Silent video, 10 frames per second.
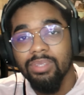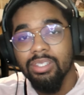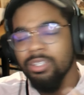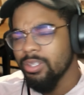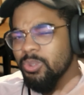
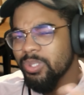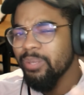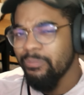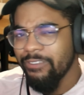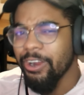So this was
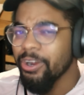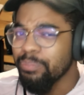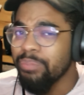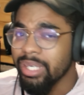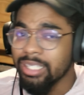a very
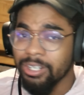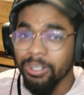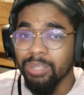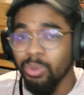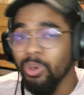big
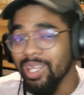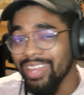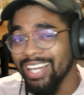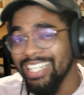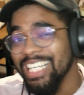turning point in
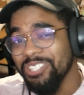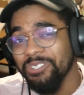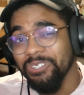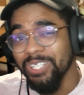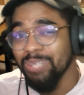that day's
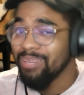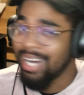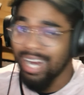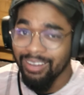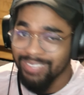stream,
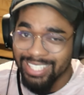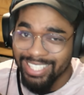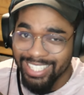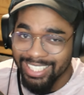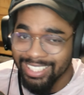
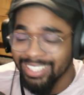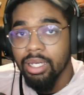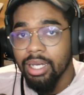obviously.